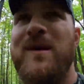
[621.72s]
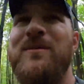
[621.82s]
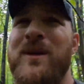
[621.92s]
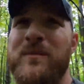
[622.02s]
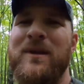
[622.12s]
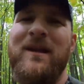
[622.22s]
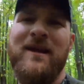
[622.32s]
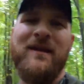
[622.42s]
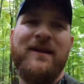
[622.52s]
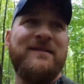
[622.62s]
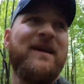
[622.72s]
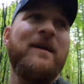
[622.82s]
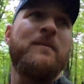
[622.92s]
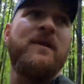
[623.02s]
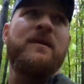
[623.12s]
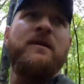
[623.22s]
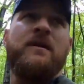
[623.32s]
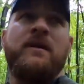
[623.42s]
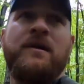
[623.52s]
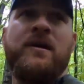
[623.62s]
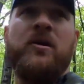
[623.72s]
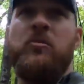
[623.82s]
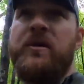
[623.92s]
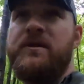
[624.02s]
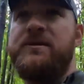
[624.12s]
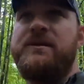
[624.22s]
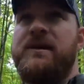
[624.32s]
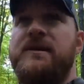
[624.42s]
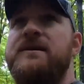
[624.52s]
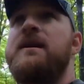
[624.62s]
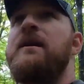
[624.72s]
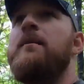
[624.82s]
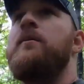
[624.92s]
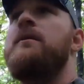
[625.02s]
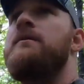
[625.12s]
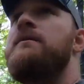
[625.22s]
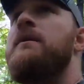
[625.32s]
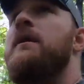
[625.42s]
It's probably going to be a lot of nighttime pictures on this camera.